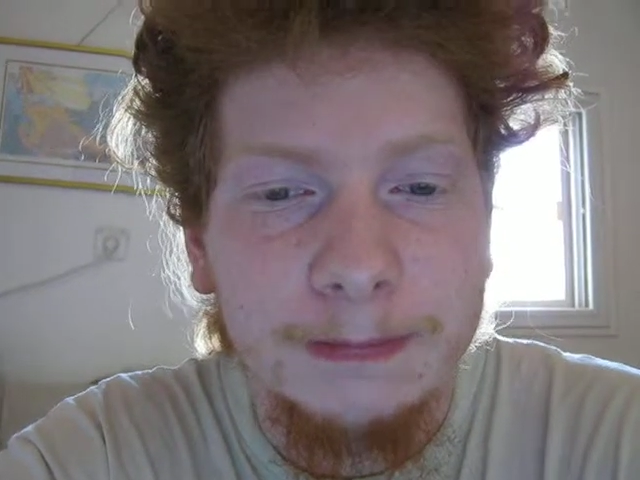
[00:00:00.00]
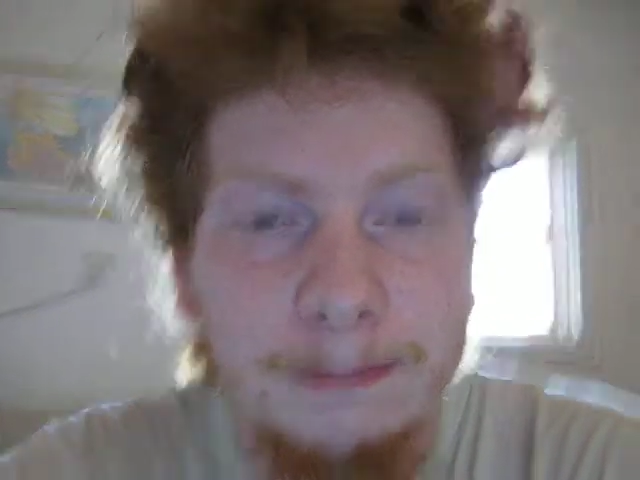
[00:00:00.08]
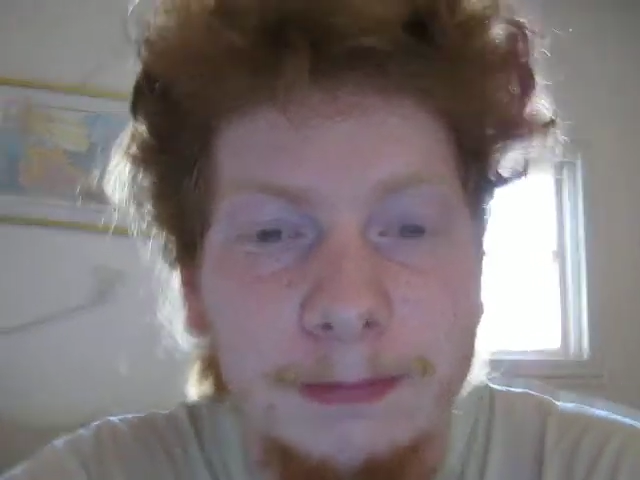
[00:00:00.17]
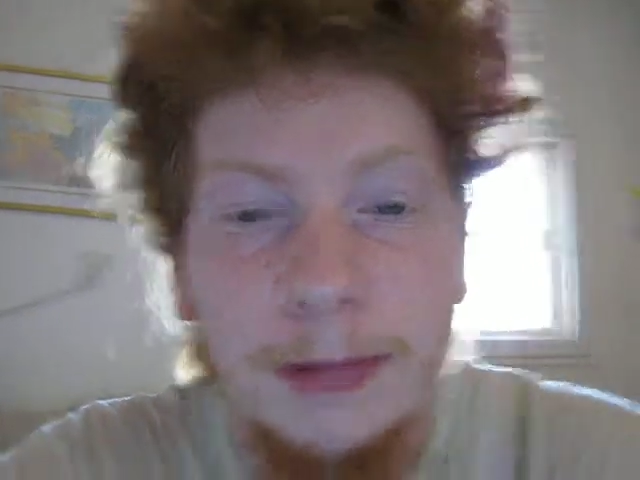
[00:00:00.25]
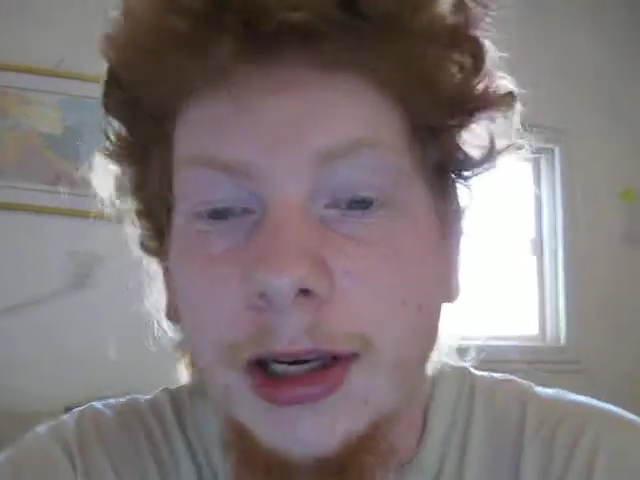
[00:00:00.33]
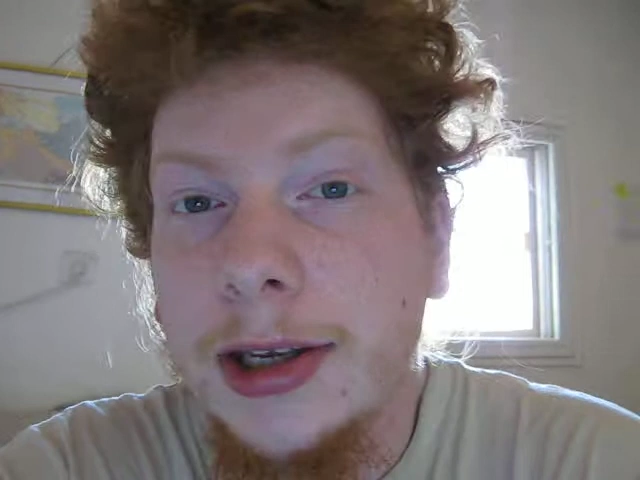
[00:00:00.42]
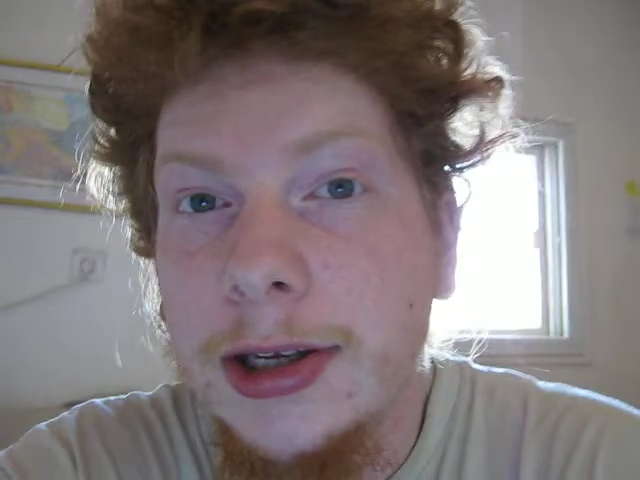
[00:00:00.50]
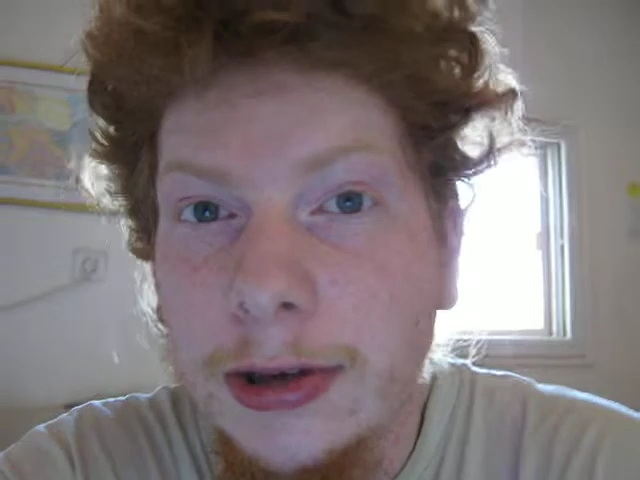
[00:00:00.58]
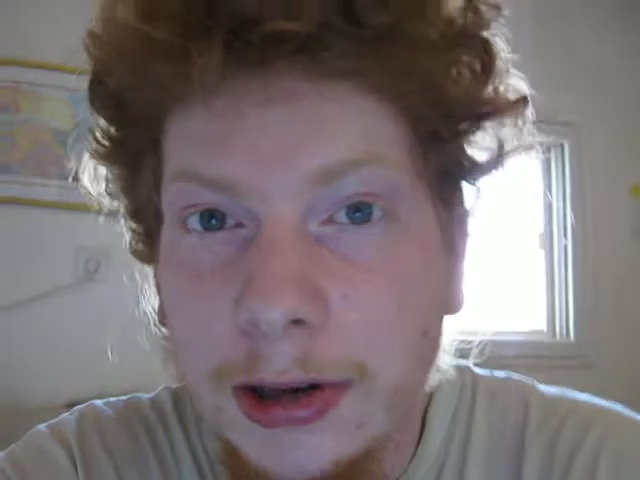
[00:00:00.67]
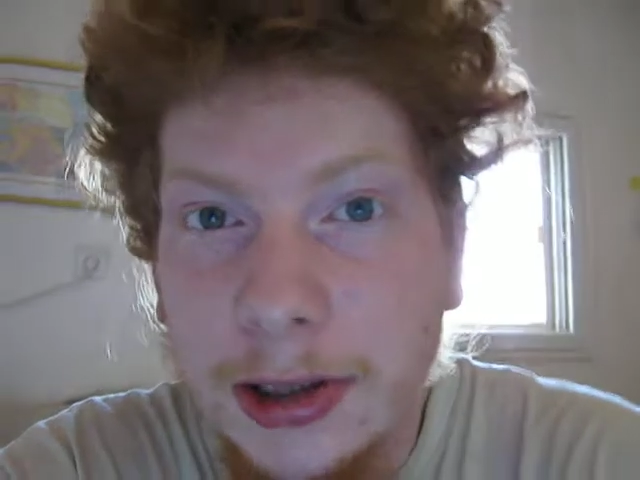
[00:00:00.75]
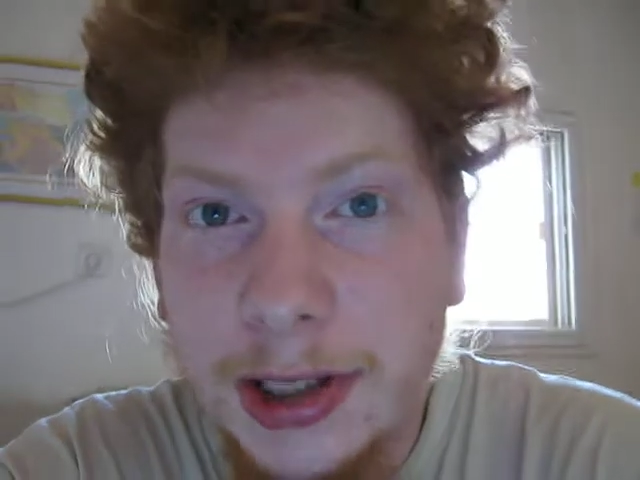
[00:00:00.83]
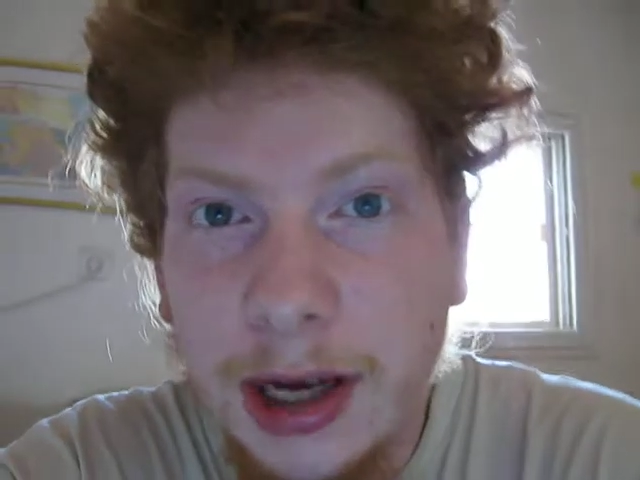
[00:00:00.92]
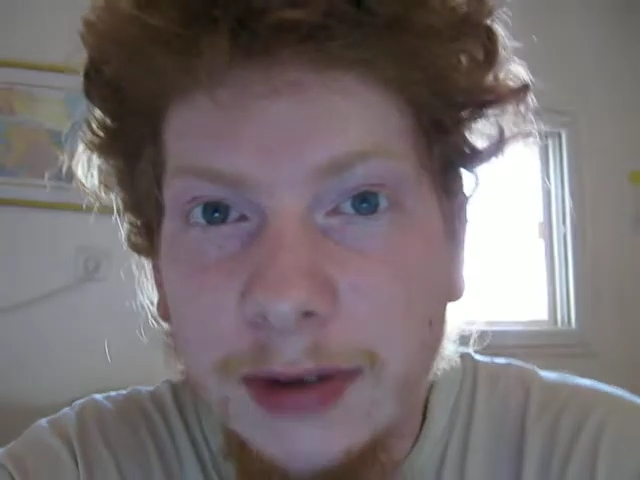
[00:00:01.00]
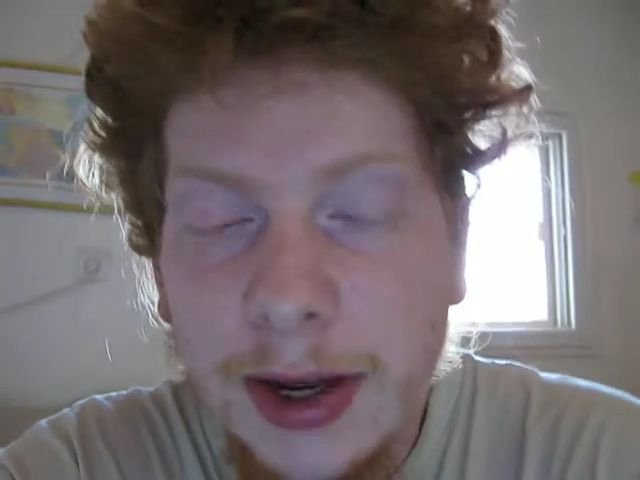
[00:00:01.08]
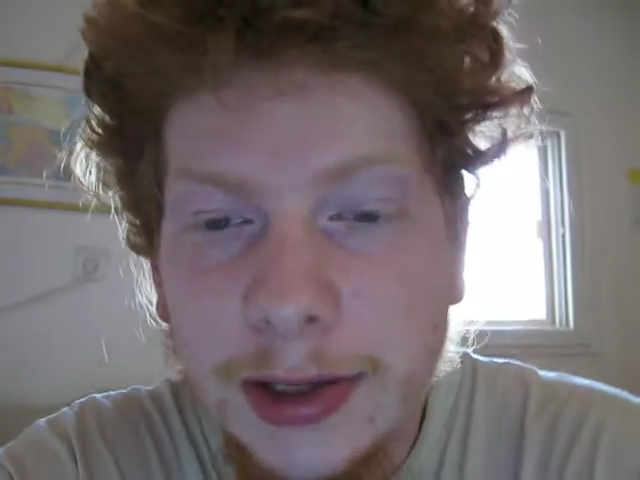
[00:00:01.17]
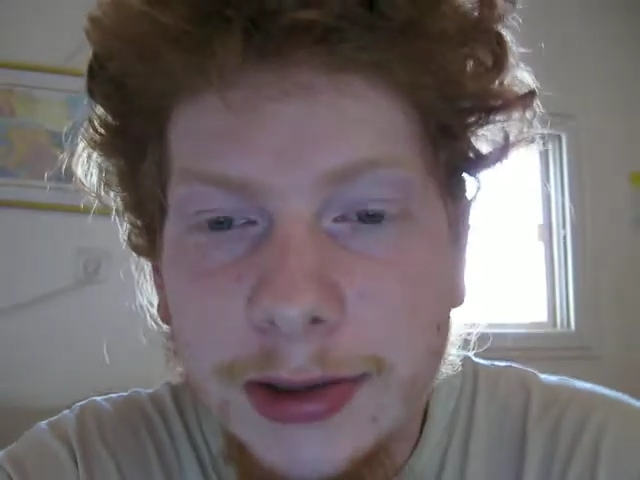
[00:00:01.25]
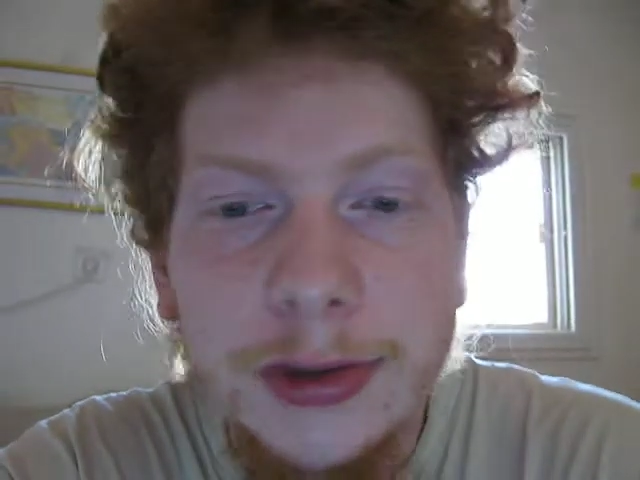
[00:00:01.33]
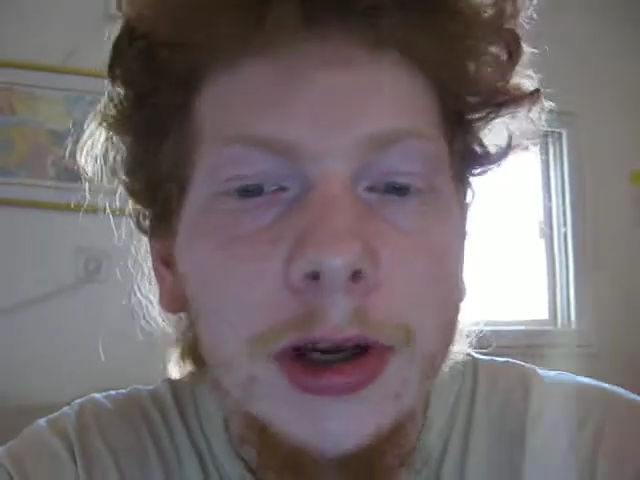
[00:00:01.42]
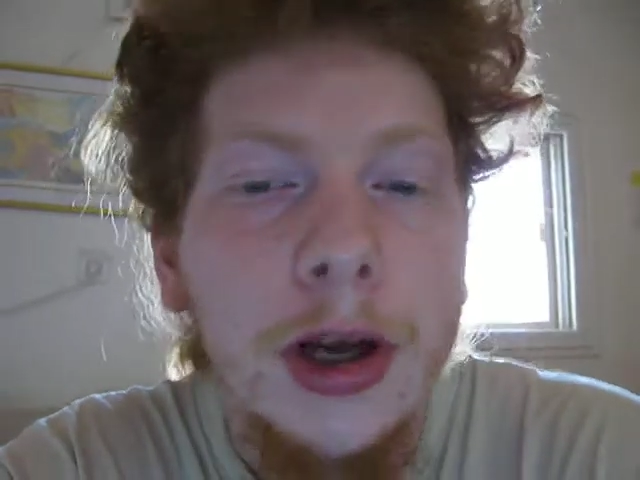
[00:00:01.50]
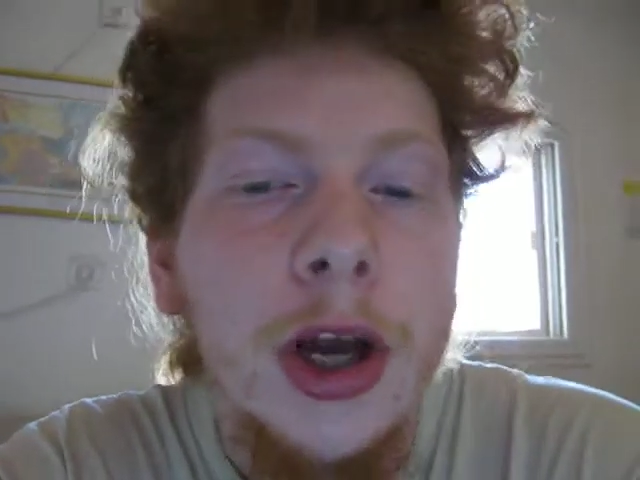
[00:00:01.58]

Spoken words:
like Hugo Chavez.